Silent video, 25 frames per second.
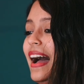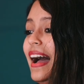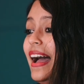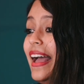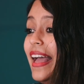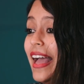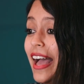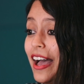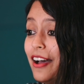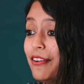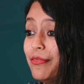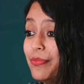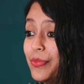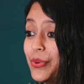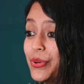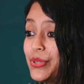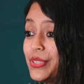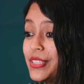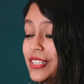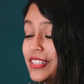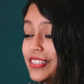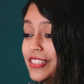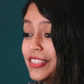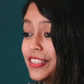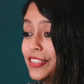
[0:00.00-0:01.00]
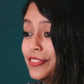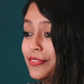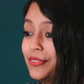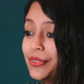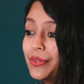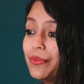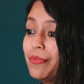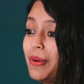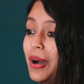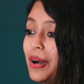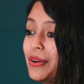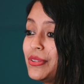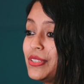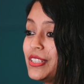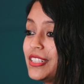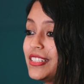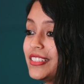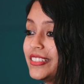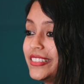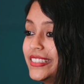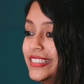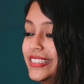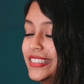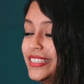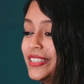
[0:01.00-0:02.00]
I have posted a review about it
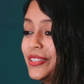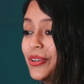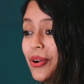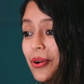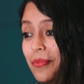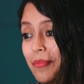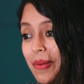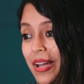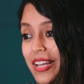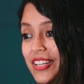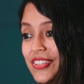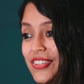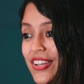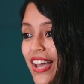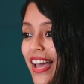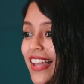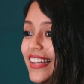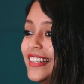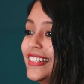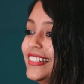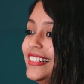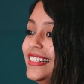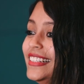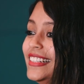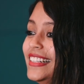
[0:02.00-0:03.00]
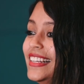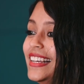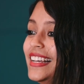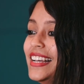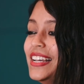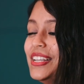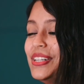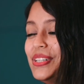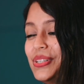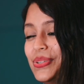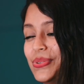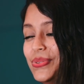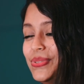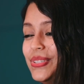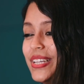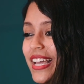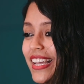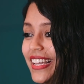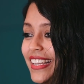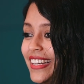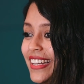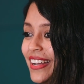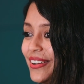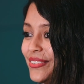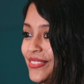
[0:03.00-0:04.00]
earlier on my channel. Do
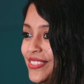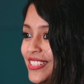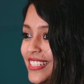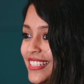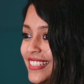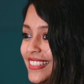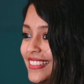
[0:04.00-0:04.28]
check it out.